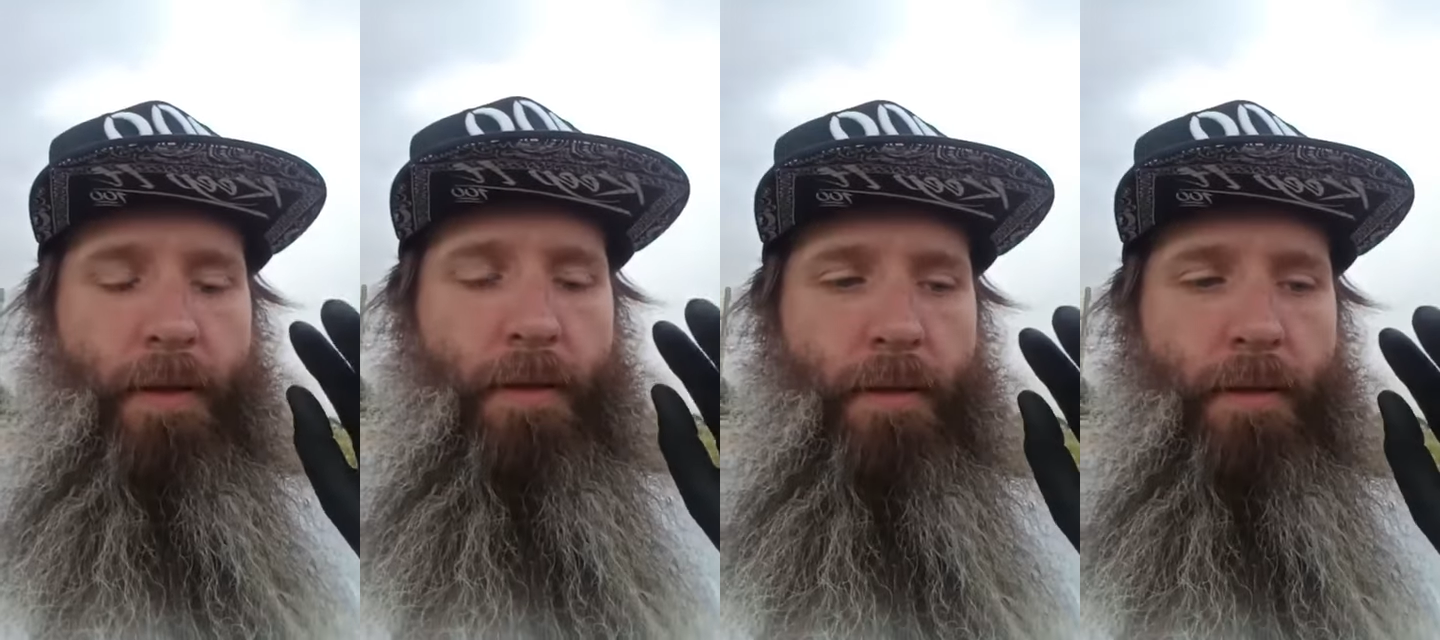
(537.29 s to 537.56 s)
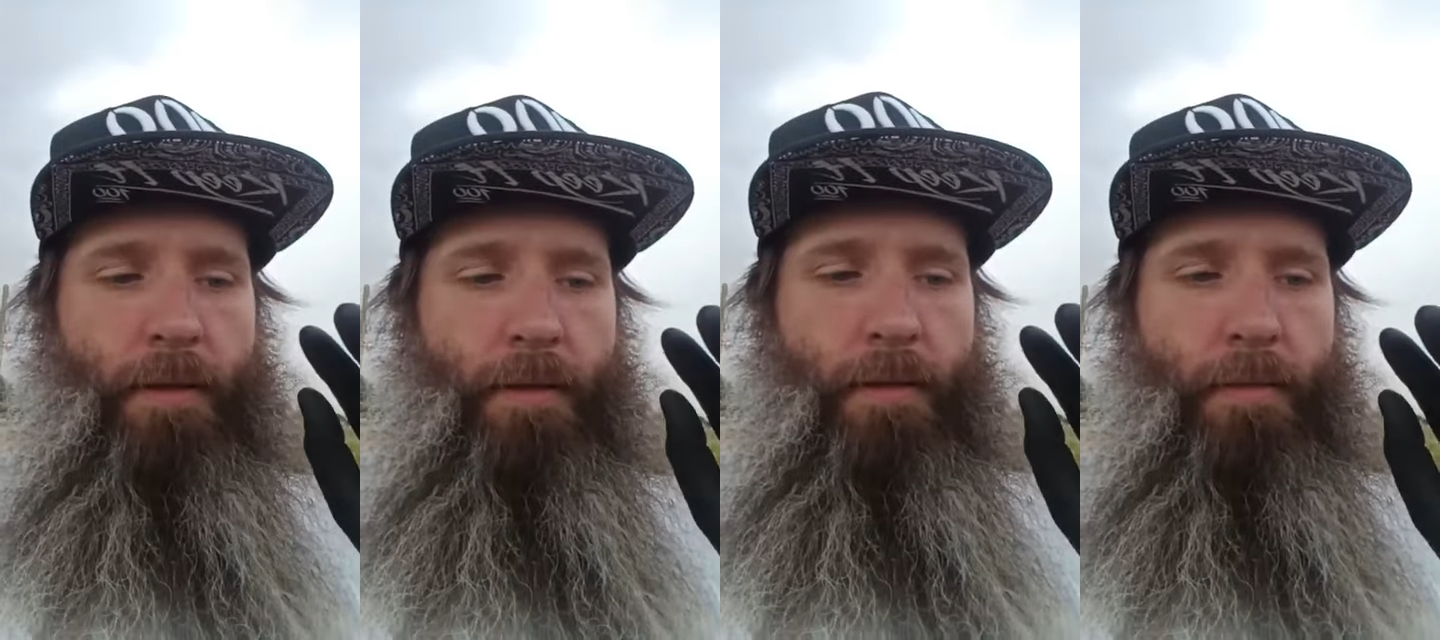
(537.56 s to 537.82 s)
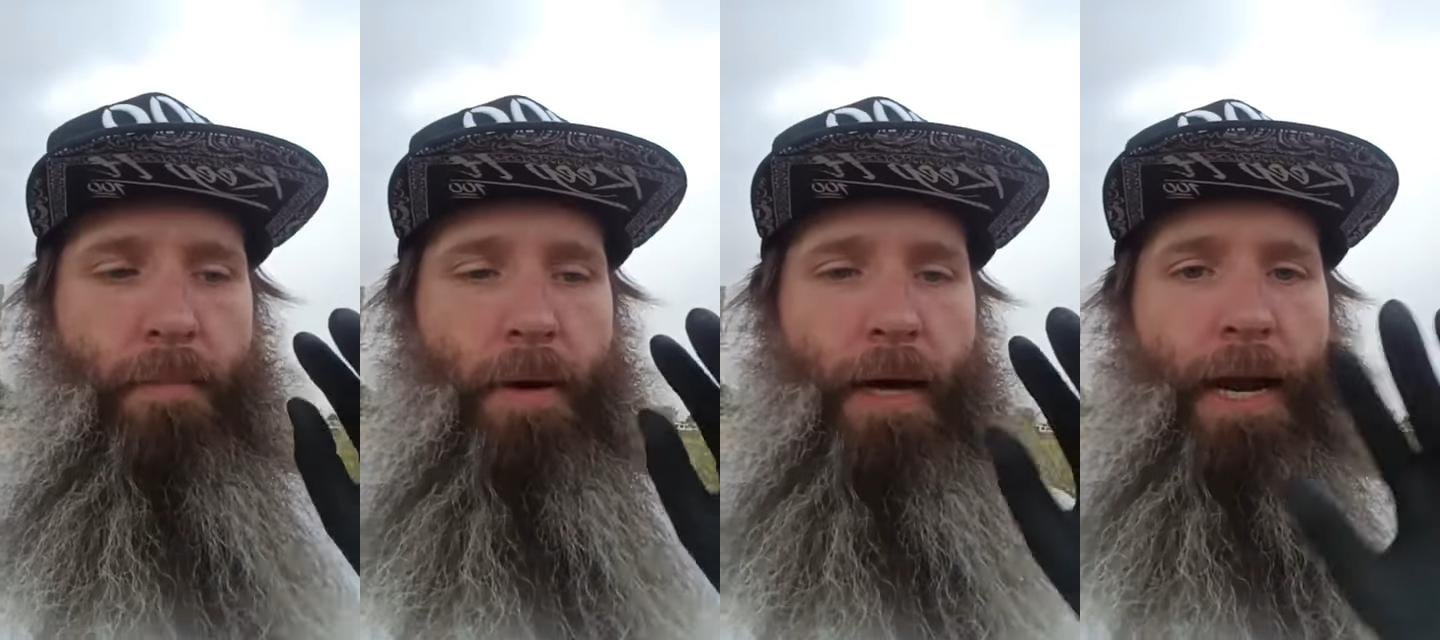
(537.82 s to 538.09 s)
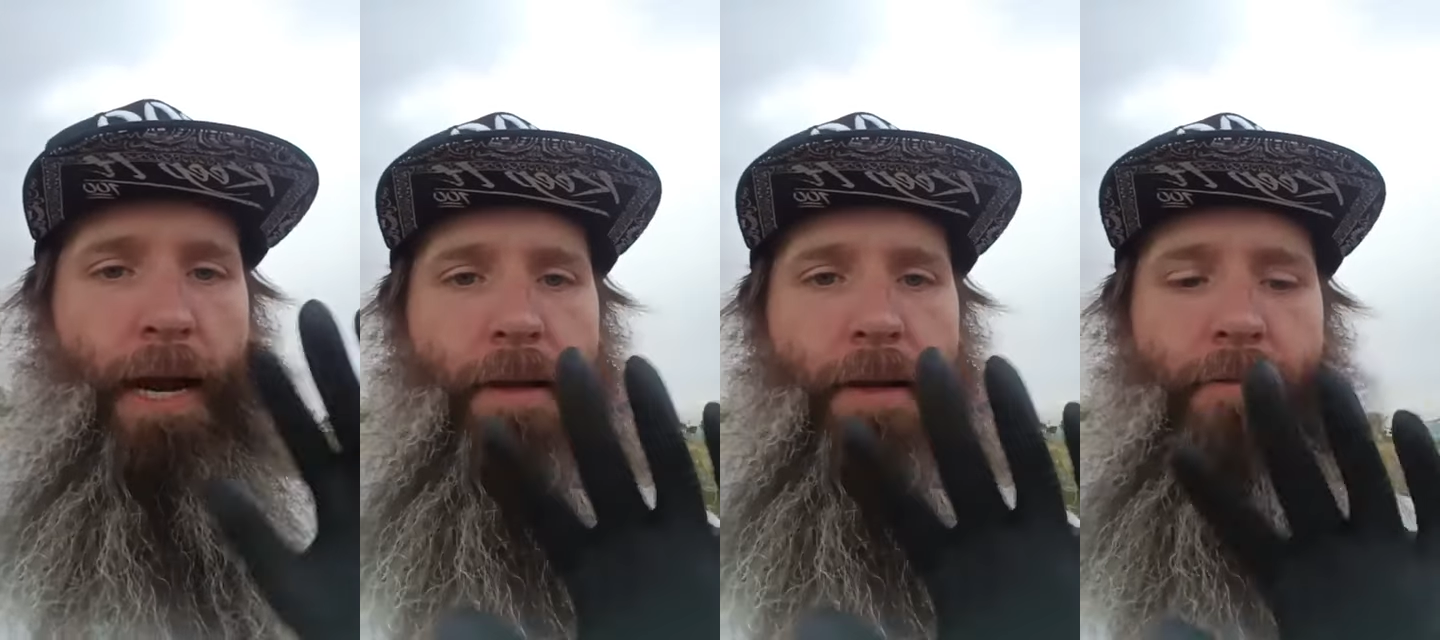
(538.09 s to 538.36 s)
Little bitty
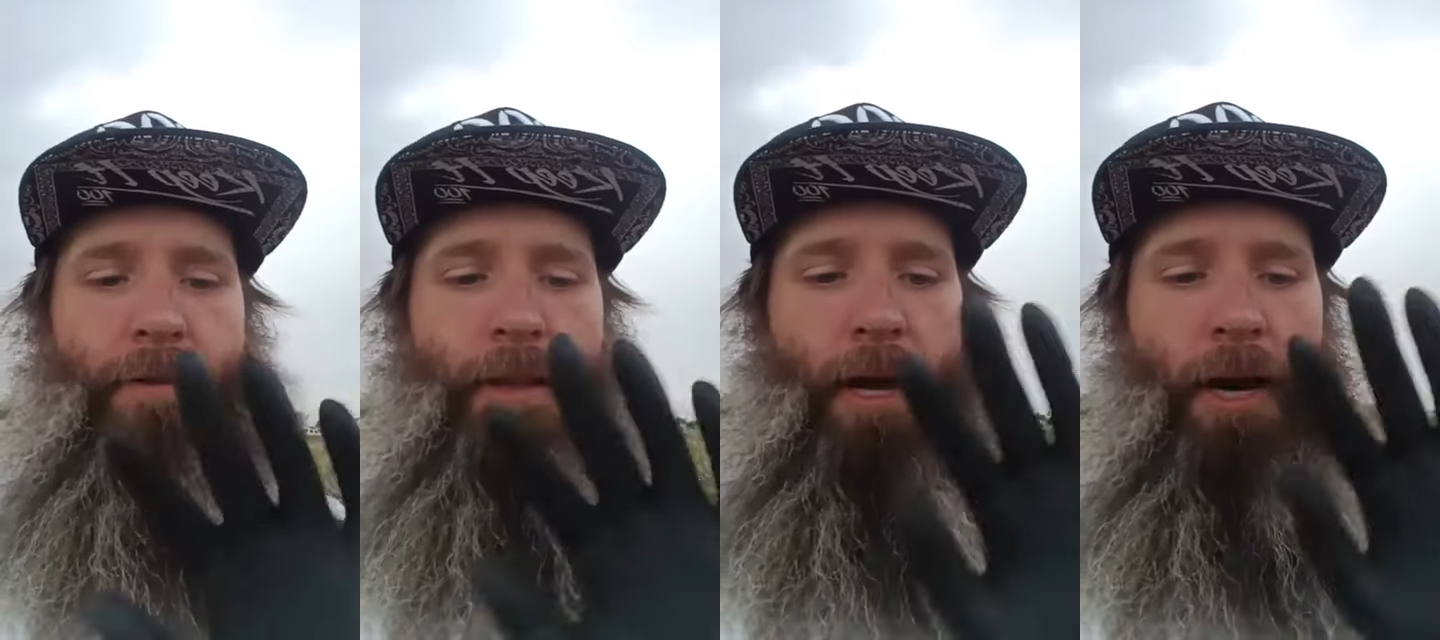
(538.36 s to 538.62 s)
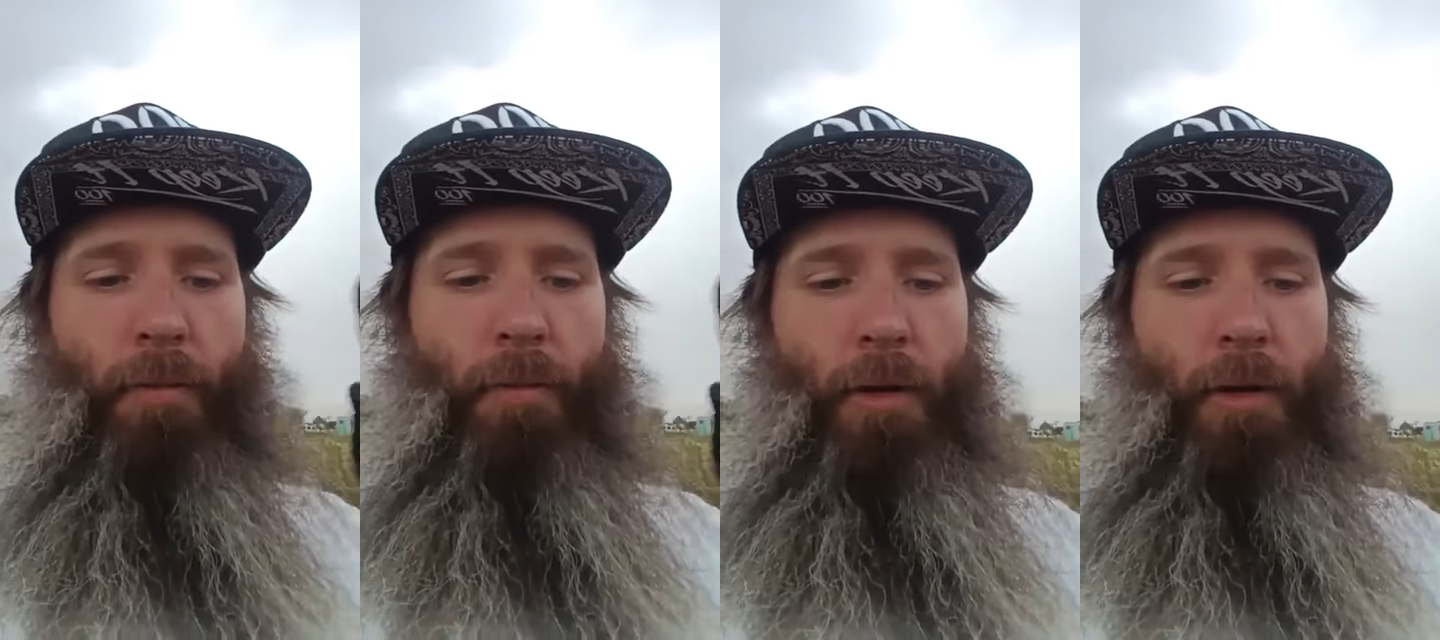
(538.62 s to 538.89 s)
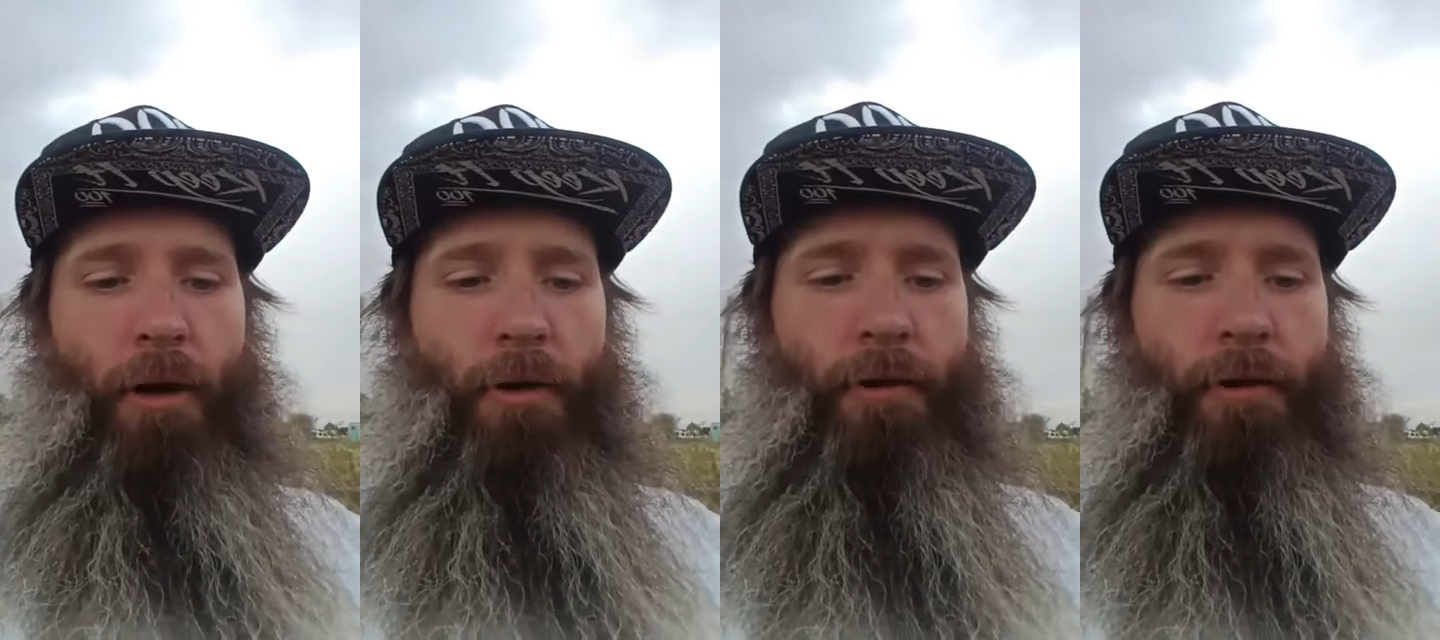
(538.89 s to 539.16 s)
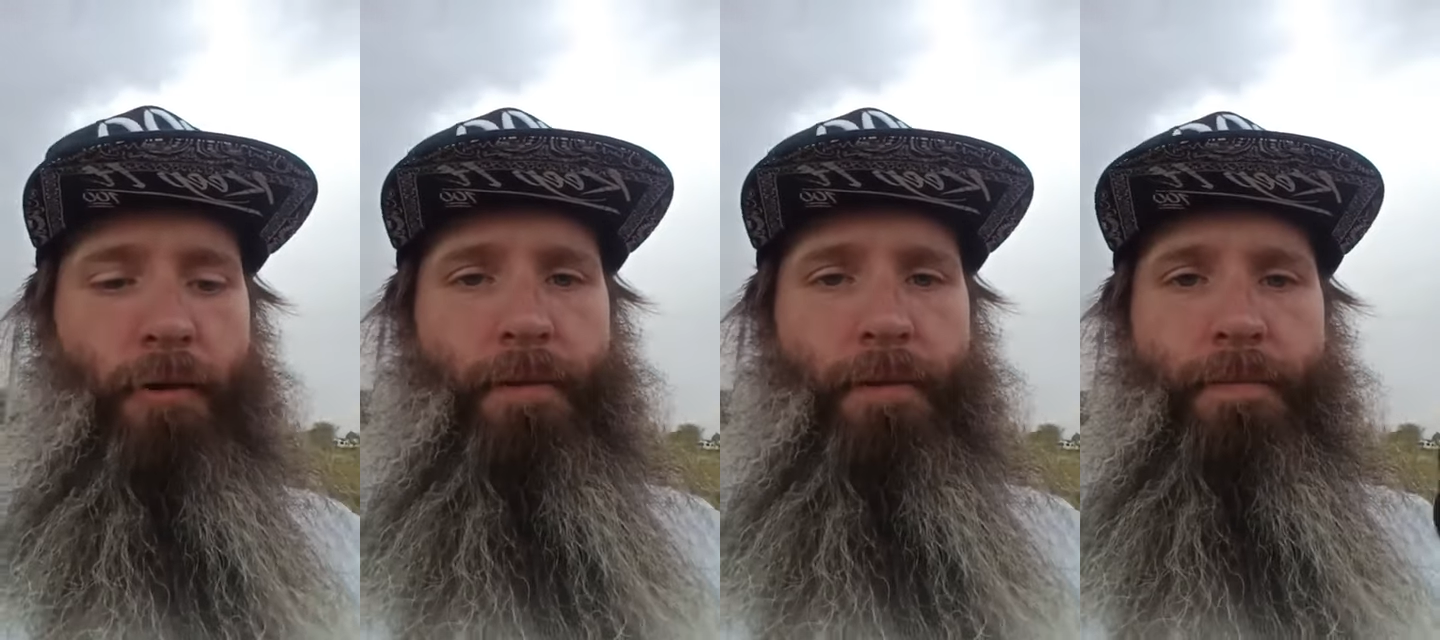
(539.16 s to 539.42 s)
things.
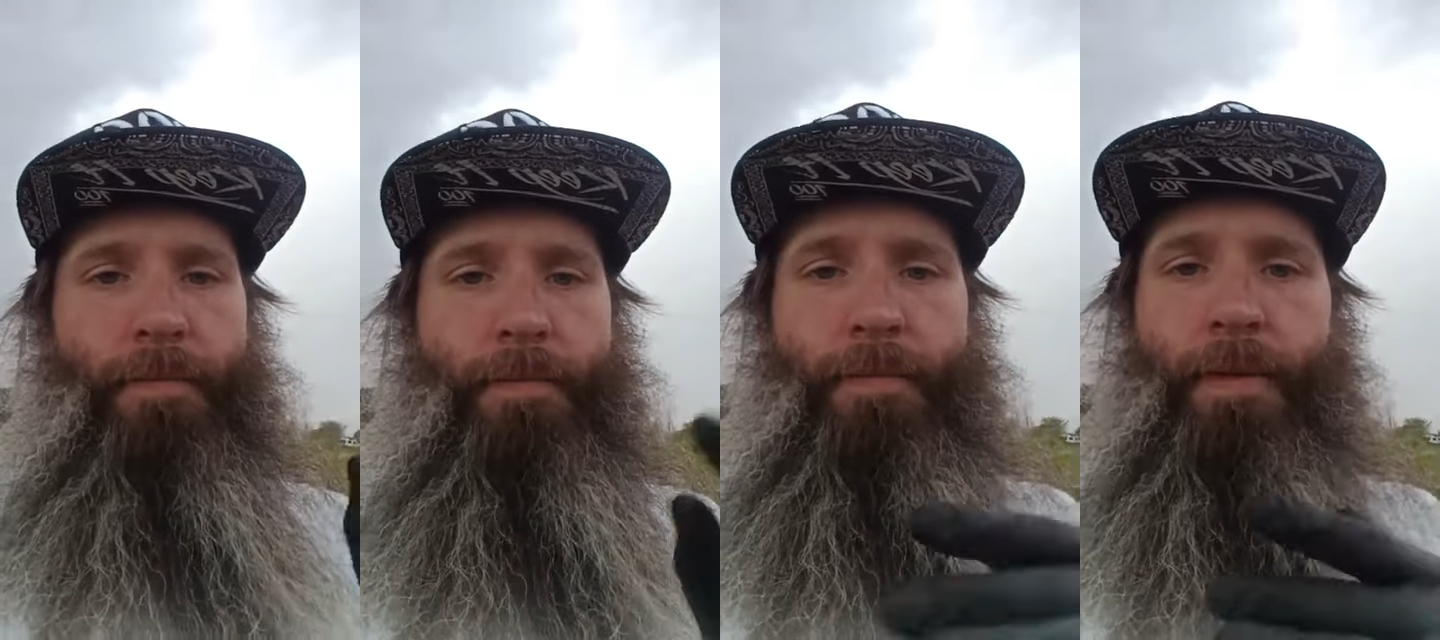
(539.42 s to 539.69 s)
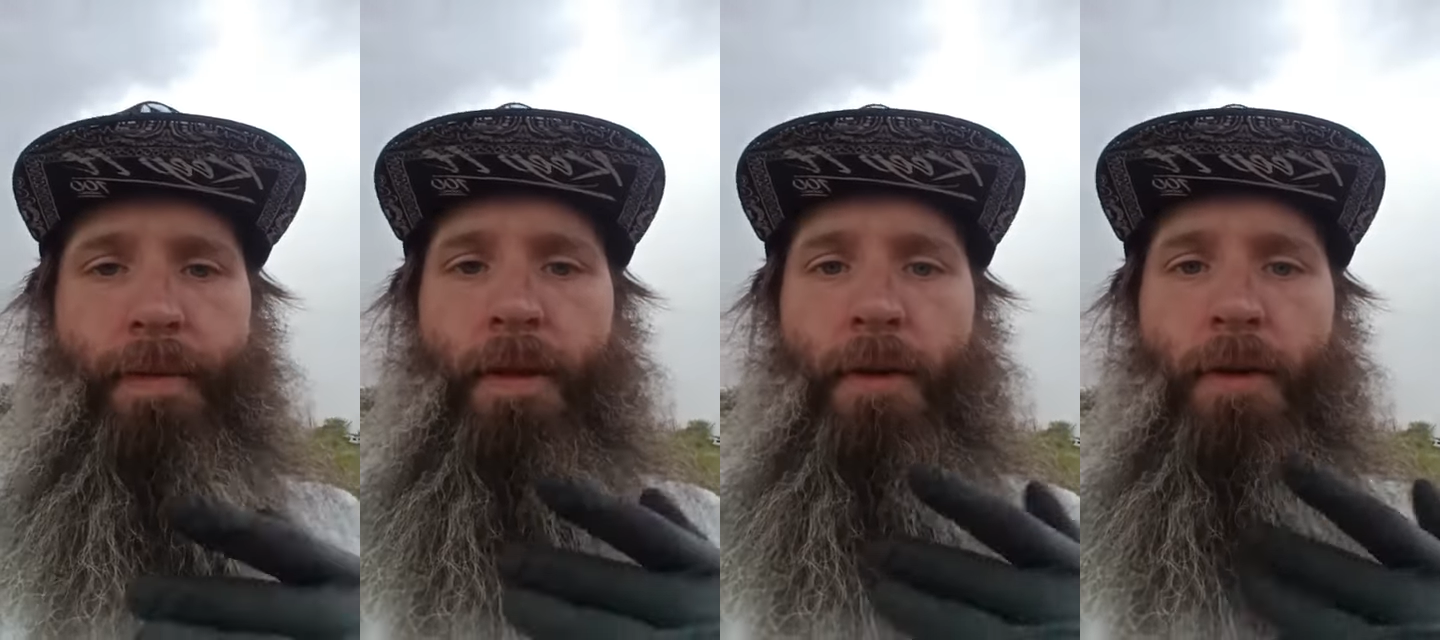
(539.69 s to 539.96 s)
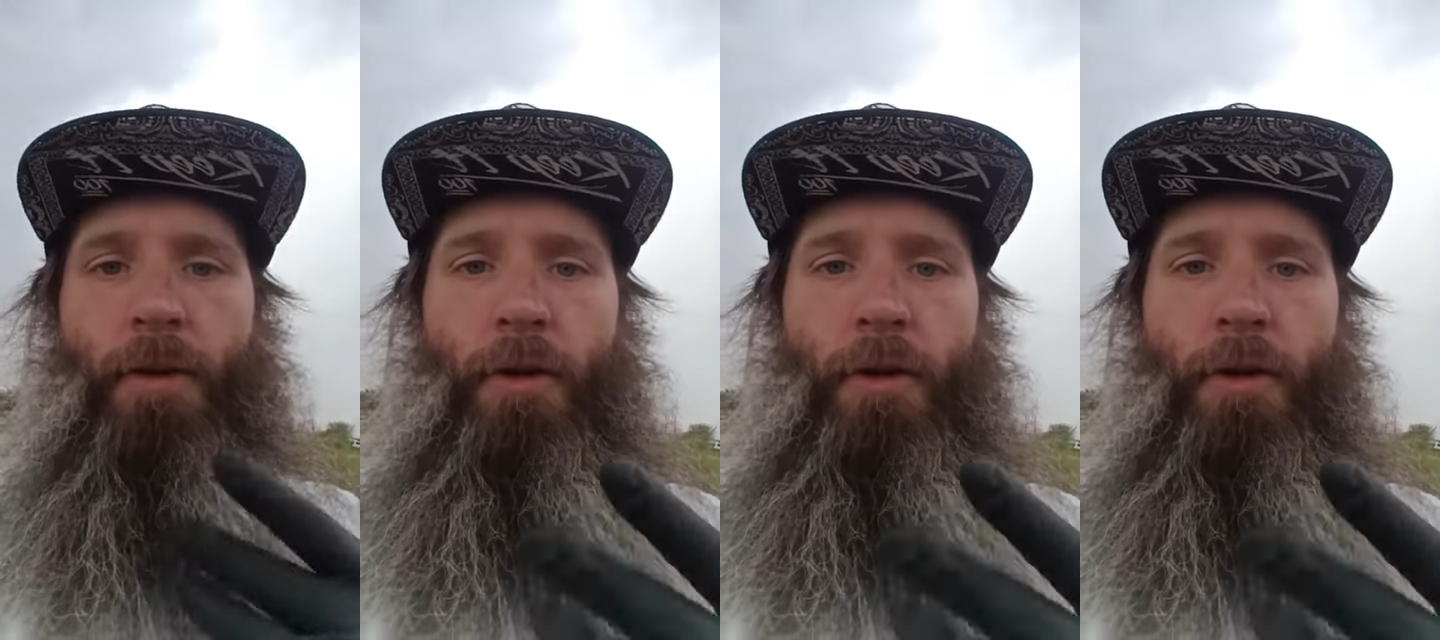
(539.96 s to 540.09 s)
But